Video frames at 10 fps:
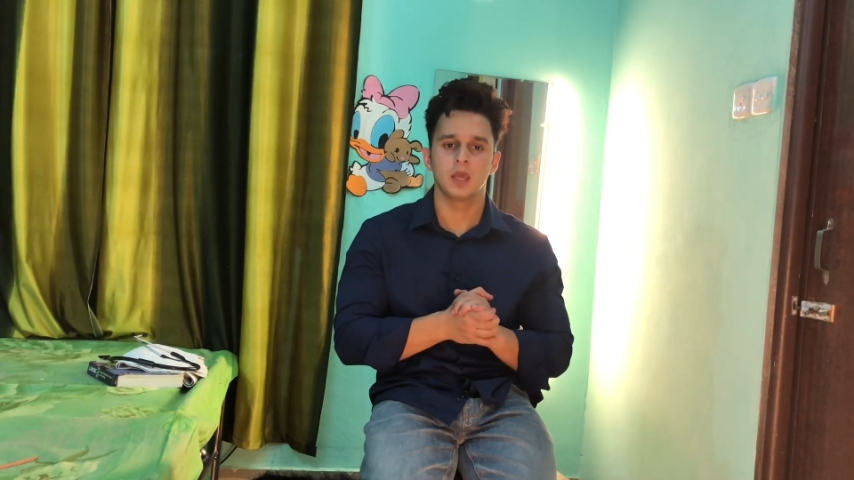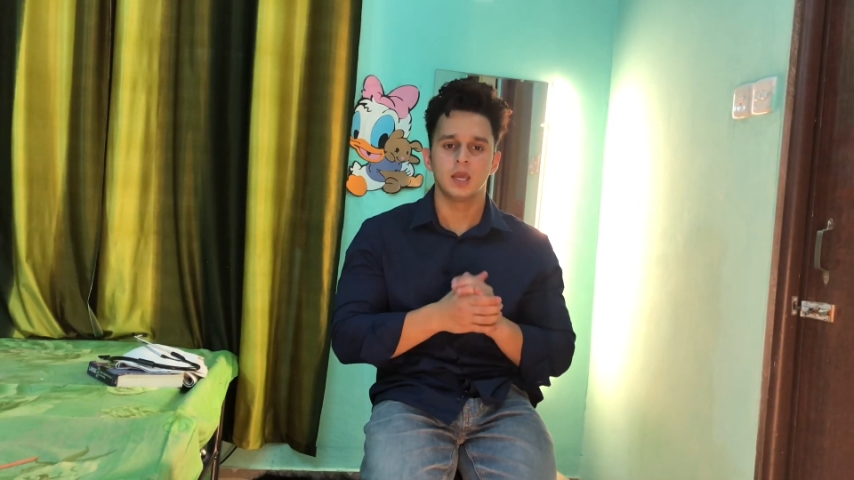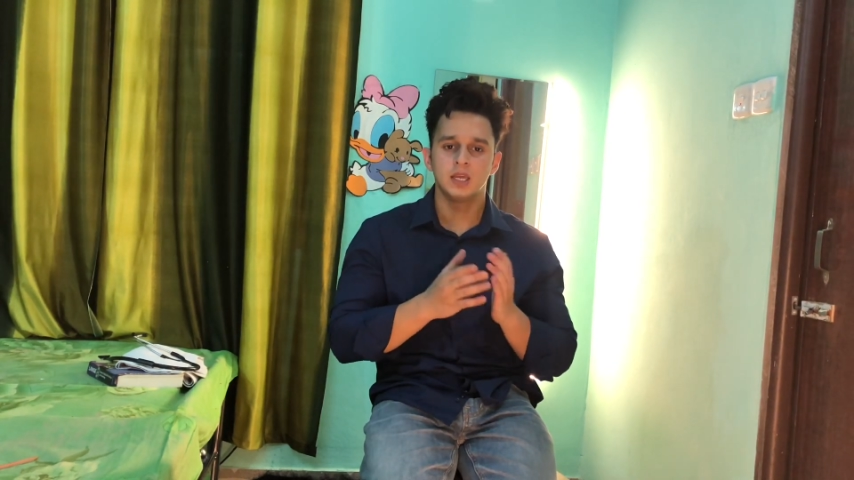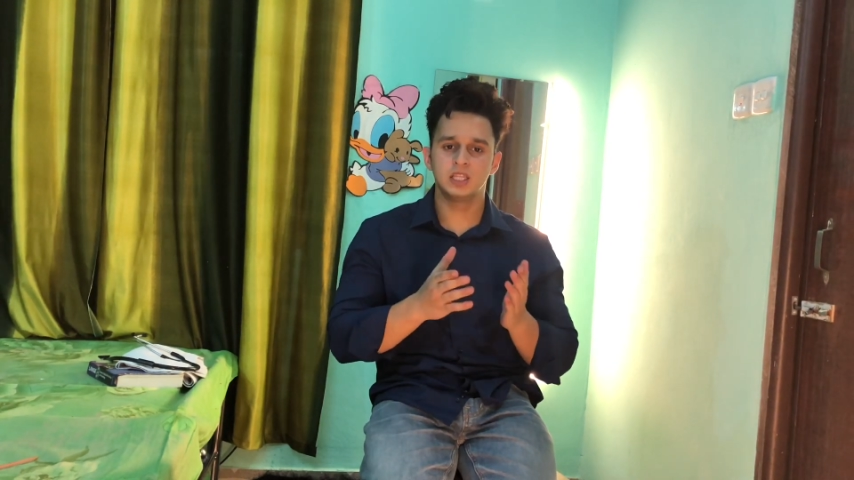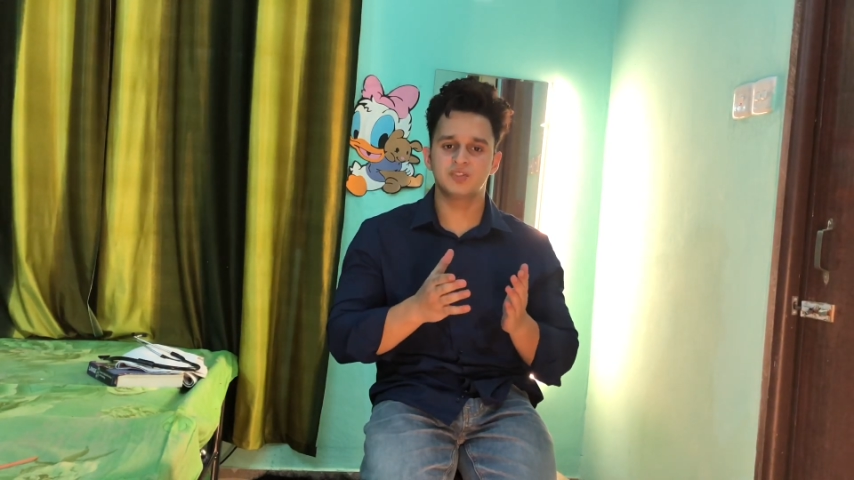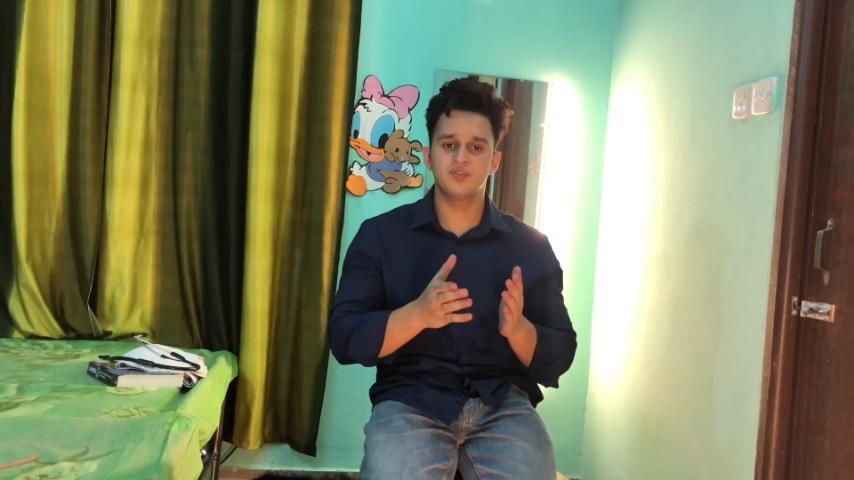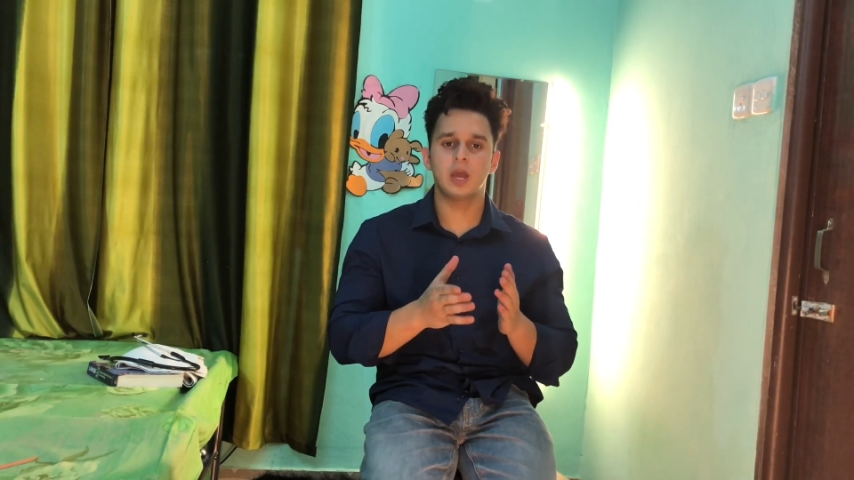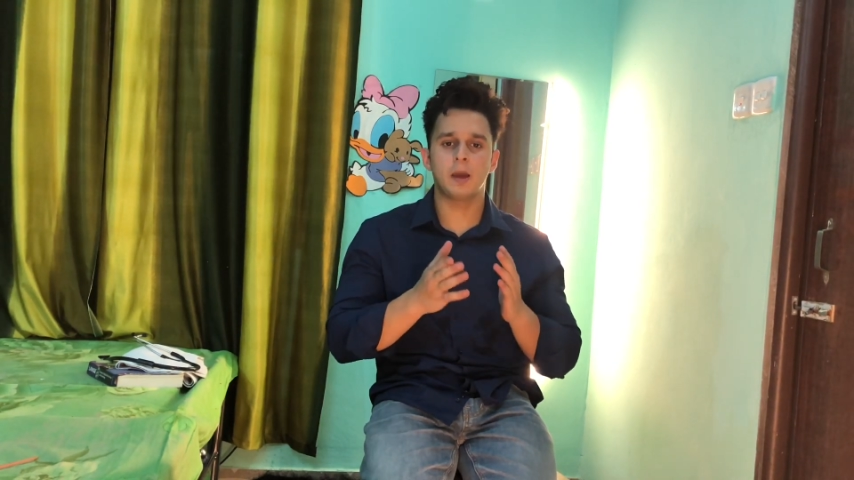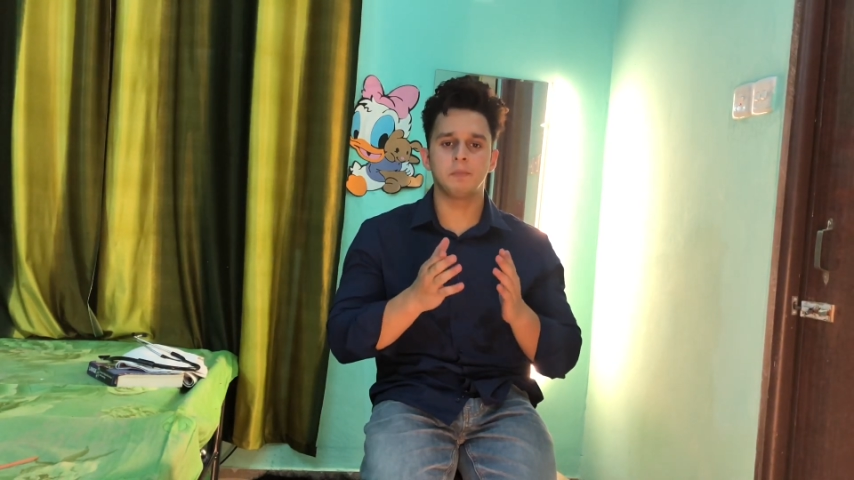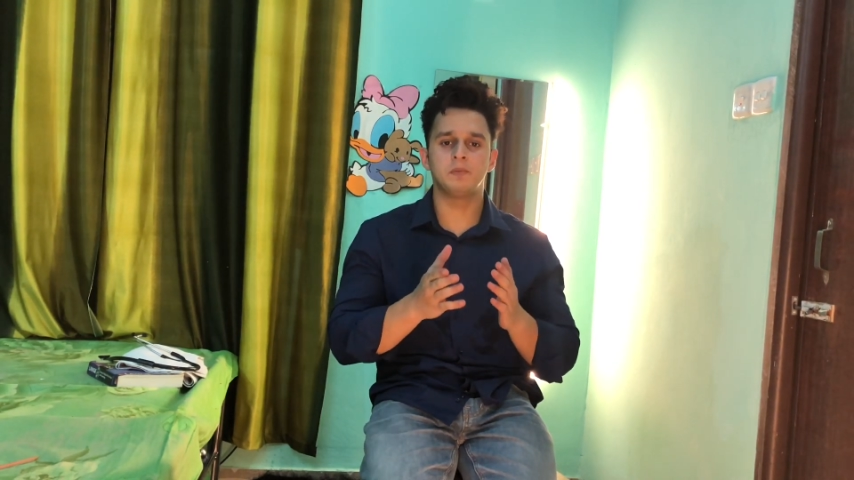In this way,
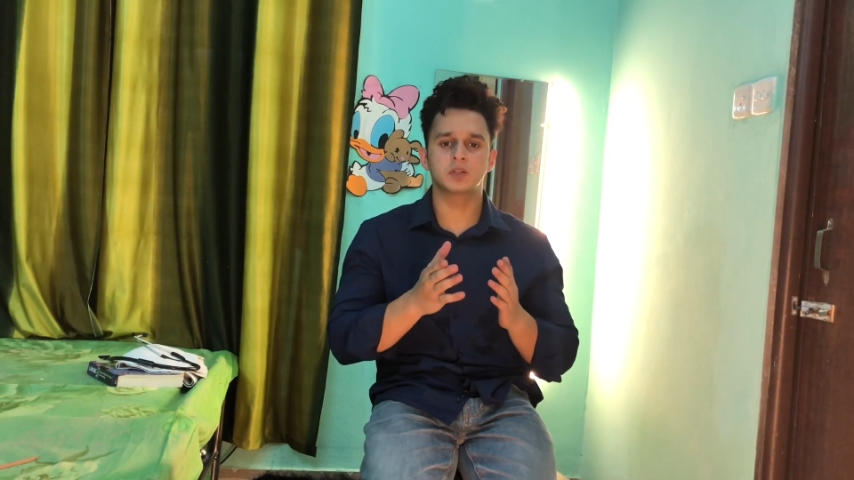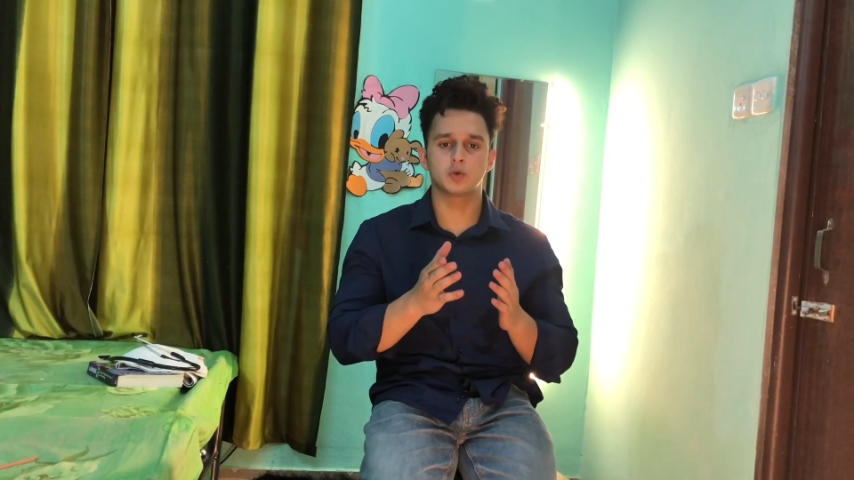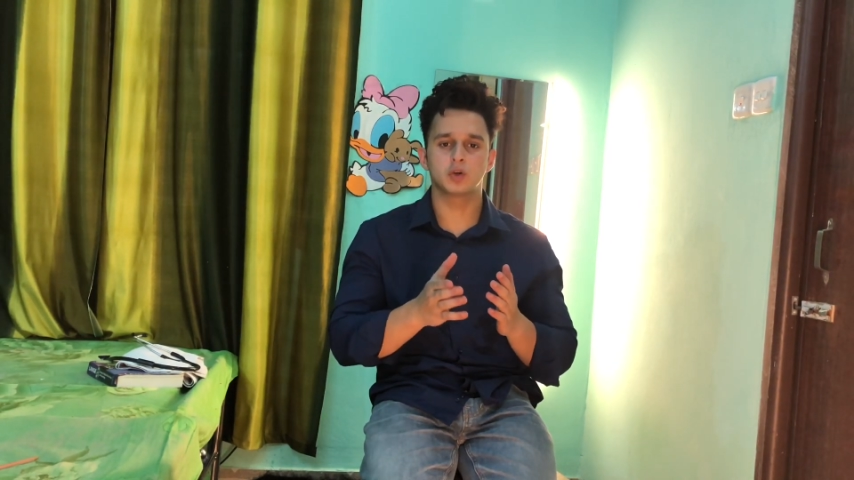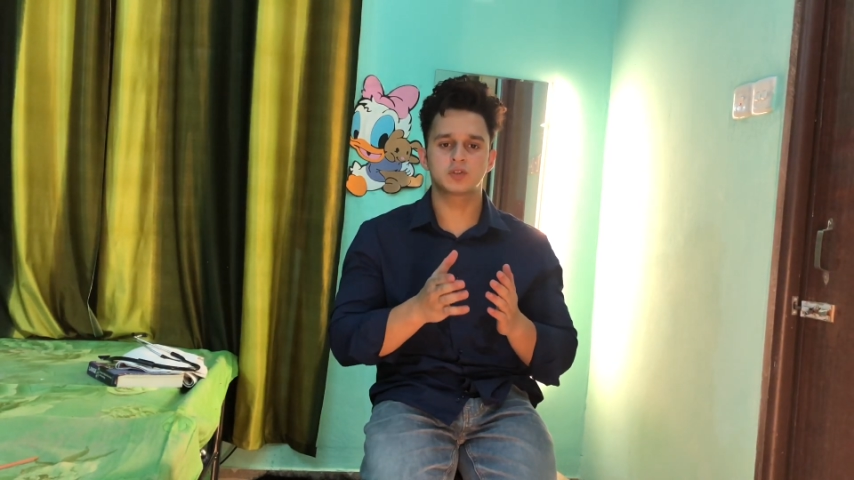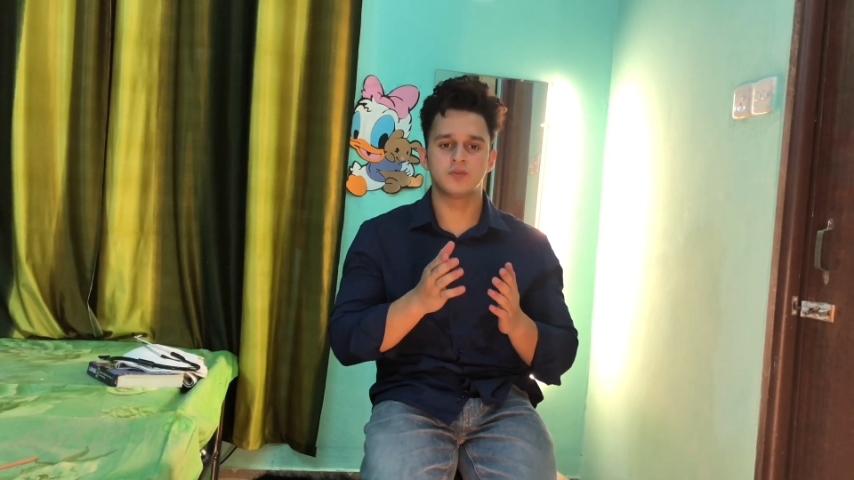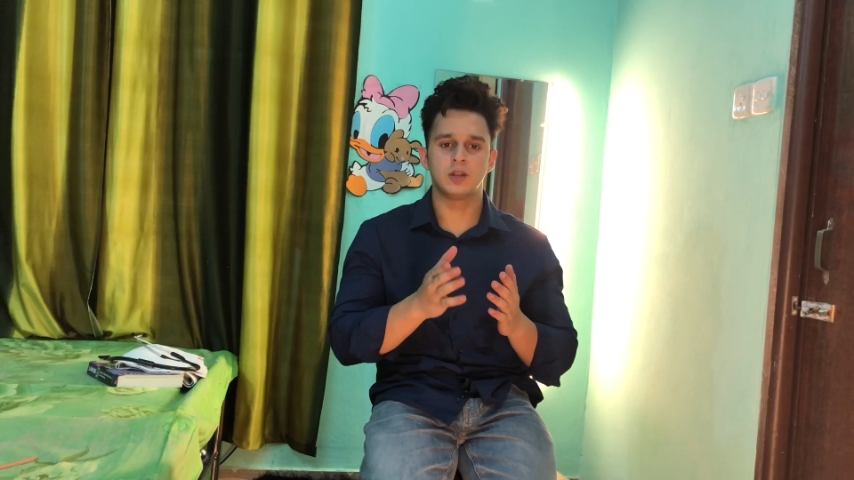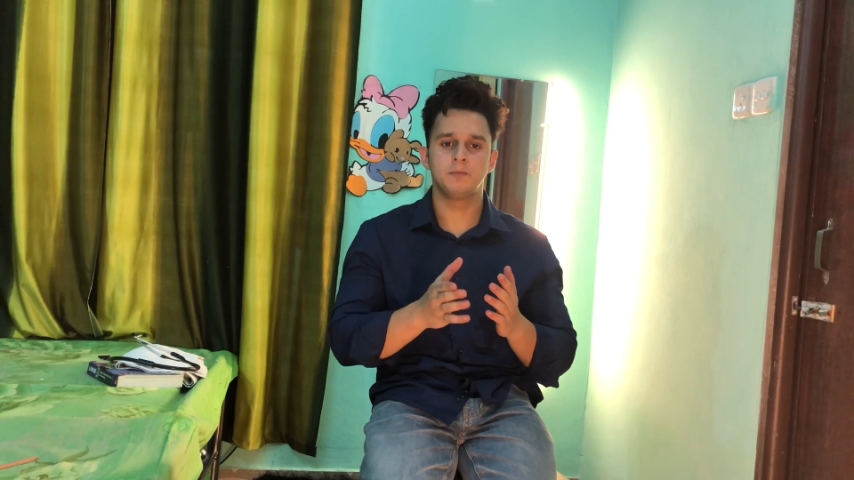MBBS course will